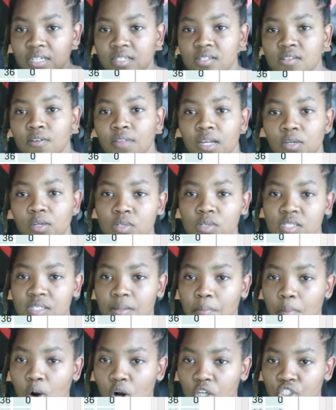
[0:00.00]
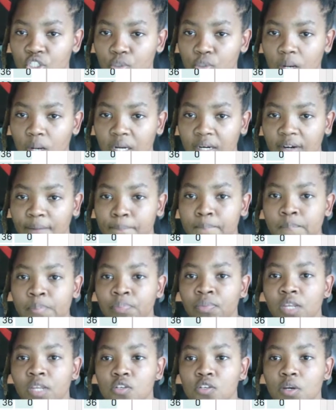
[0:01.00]
So that was the March one.
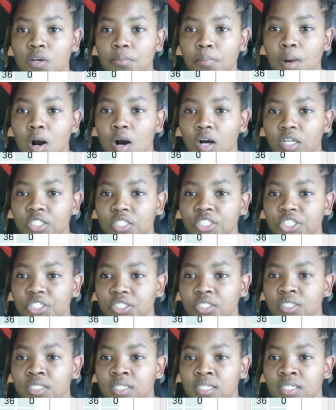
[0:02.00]
So in March,